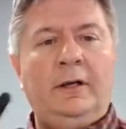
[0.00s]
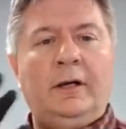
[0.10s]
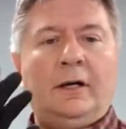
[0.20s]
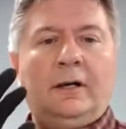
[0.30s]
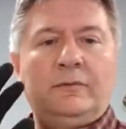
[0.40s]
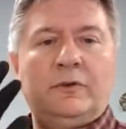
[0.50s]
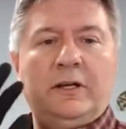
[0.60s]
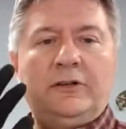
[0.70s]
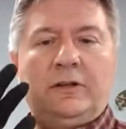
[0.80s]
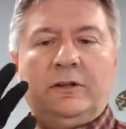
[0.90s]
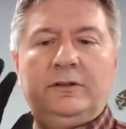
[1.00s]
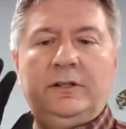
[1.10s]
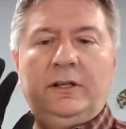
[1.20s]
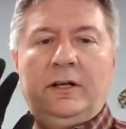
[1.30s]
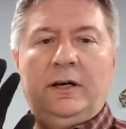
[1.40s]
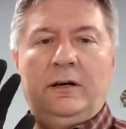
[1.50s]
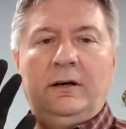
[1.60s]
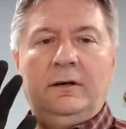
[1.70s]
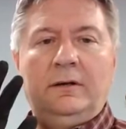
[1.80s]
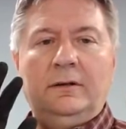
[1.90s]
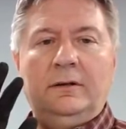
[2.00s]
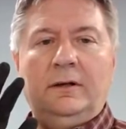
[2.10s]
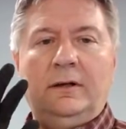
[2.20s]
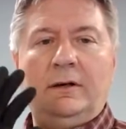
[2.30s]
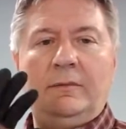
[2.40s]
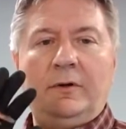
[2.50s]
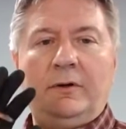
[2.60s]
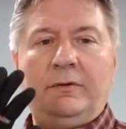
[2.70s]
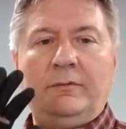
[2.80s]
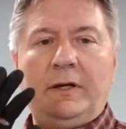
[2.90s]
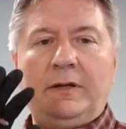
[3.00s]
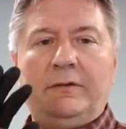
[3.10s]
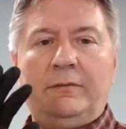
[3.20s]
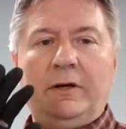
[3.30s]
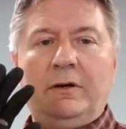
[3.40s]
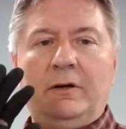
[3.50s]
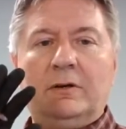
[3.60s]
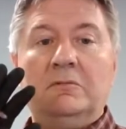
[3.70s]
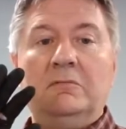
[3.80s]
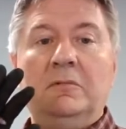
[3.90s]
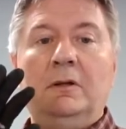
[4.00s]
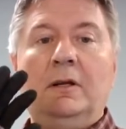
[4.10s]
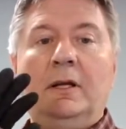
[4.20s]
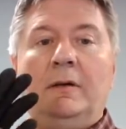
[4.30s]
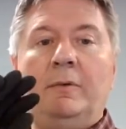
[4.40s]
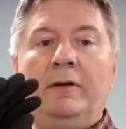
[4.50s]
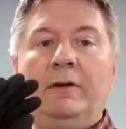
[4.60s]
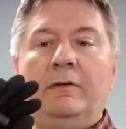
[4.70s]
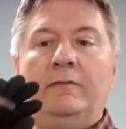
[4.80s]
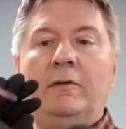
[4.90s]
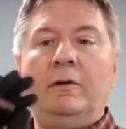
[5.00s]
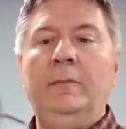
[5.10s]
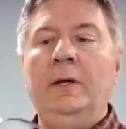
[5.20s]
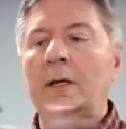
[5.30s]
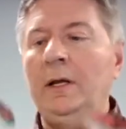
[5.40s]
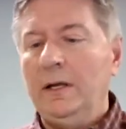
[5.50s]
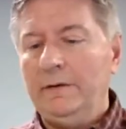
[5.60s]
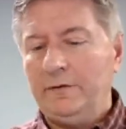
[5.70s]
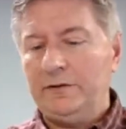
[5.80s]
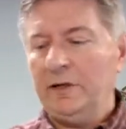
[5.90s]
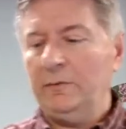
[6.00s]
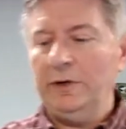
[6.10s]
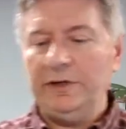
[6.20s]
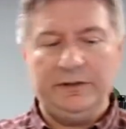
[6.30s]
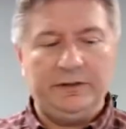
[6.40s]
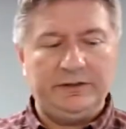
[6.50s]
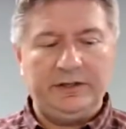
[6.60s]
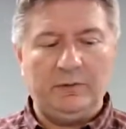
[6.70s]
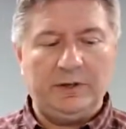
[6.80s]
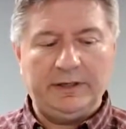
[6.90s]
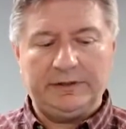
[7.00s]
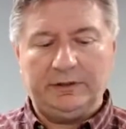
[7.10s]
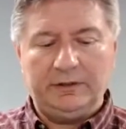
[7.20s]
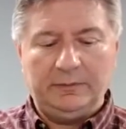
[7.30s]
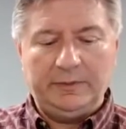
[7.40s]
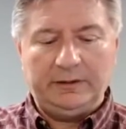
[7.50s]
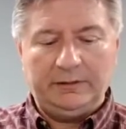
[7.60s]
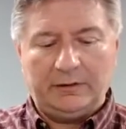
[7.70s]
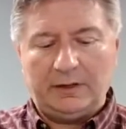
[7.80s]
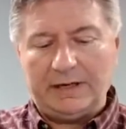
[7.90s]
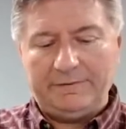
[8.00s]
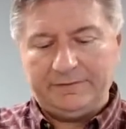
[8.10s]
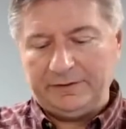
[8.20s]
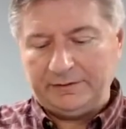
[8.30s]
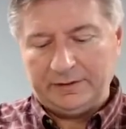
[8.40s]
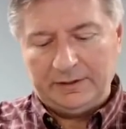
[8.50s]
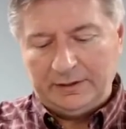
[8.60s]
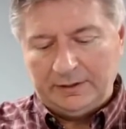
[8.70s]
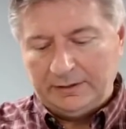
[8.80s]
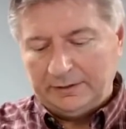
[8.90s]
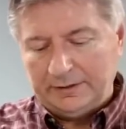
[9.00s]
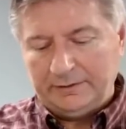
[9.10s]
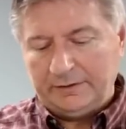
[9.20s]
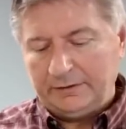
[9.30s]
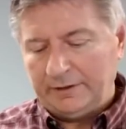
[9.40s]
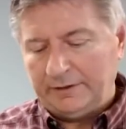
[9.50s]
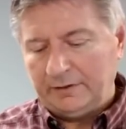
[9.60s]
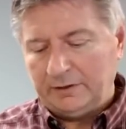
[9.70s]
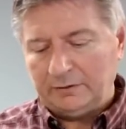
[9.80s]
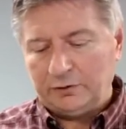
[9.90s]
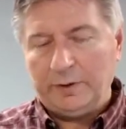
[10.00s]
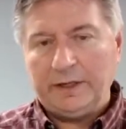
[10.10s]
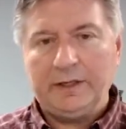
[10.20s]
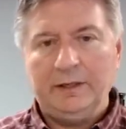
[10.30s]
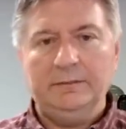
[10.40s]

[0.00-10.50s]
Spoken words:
So as you can see there, we got 3 hooks. Well, we got that pretty uniform. If for some reason you see one that's a little bit off, just you give it a little tweak.